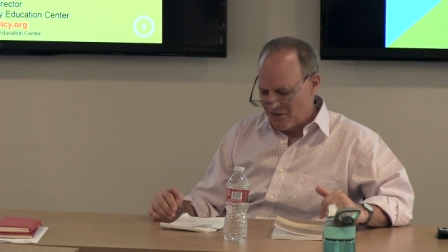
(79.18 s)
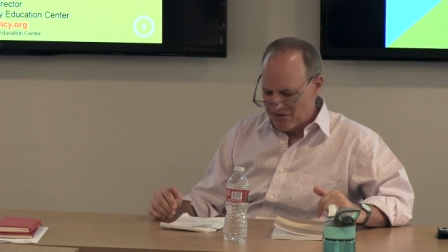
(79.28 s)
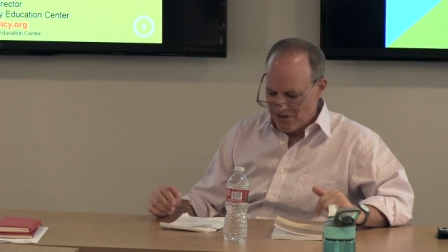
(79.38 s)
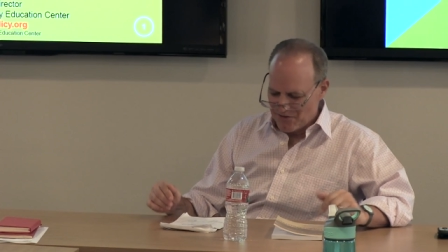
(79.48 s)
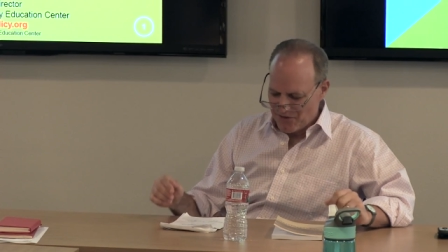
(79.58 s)

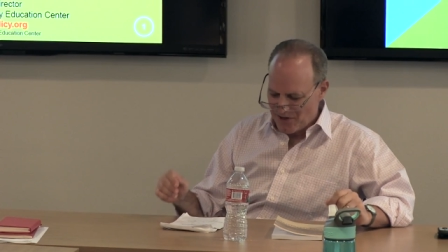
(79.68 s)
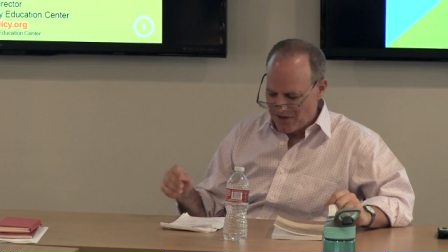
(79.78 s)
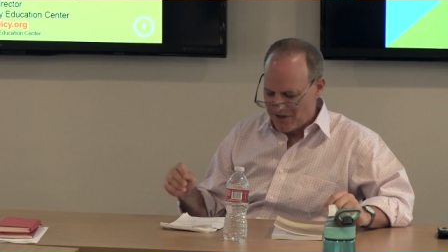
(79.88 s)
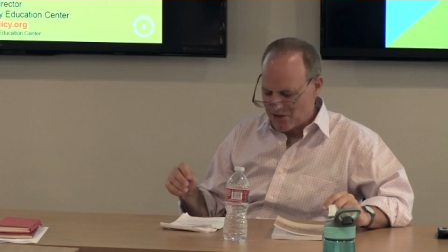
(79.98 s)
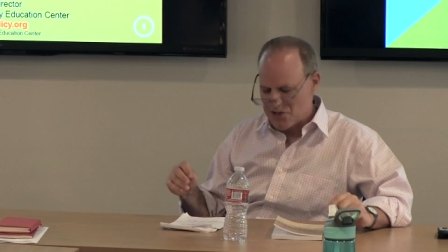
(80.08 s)

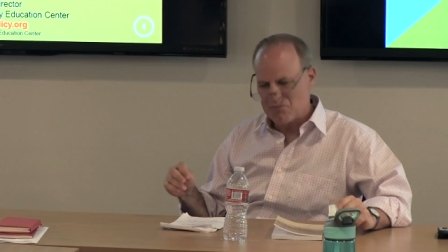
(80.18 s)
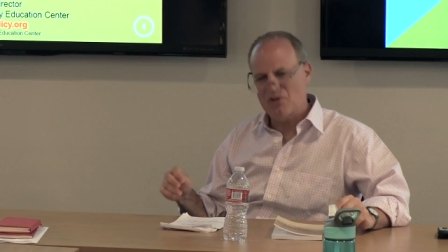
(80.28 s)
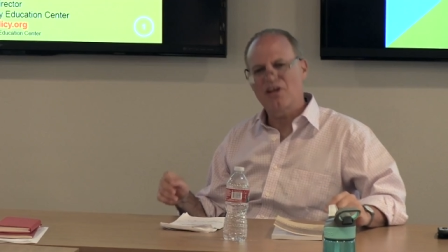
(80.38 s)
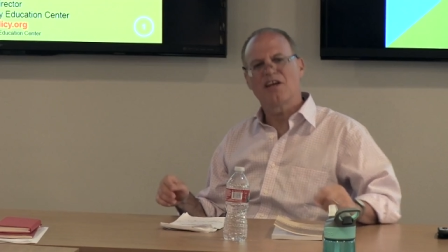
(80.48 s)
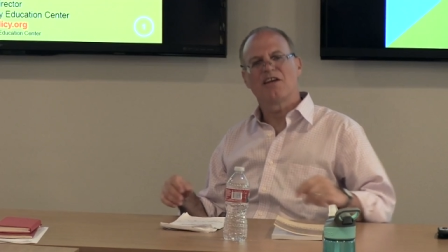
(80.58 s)
identify and
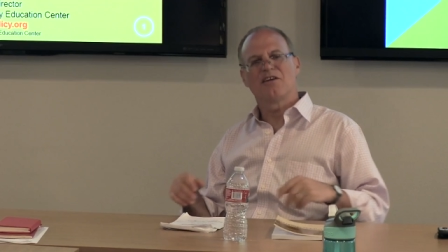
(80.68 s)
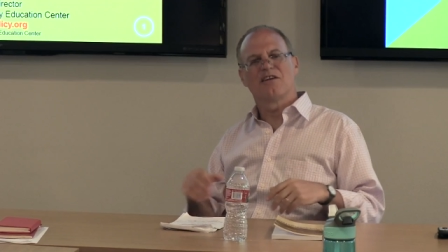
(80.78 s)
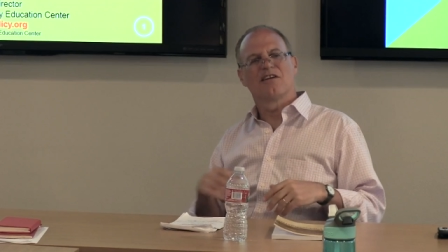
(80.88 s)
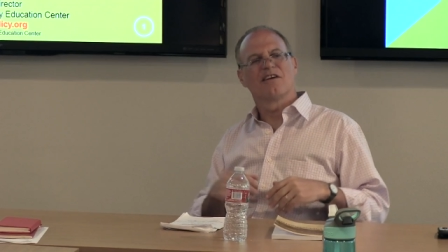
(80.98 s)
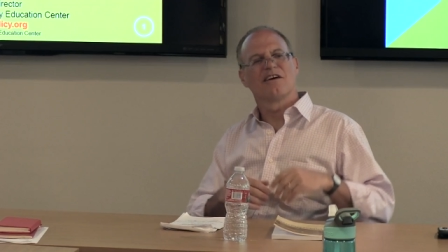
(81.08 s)
explain